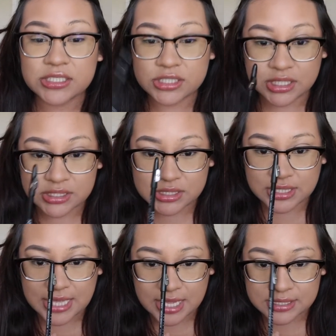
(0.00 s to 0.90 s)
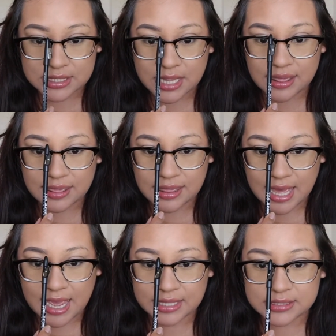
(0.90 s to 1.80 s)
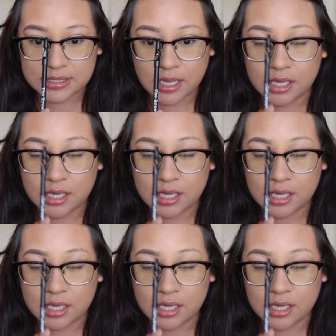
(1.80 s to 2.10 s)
just to get that